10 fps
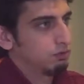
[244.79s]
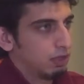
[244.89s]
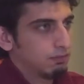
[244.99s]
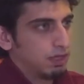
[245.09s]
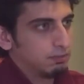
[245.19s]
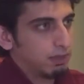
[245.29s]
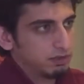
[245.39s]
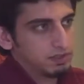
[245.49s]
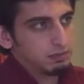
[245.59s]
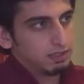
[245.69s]
to come and
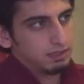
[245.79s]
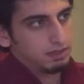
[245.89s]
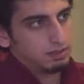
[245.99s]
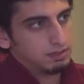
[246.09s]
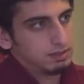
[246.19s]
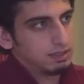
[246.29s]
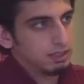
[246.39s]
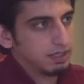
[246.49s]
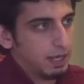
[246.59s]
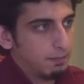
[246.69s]
participate in this
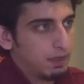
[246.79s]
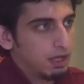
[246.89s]
camp.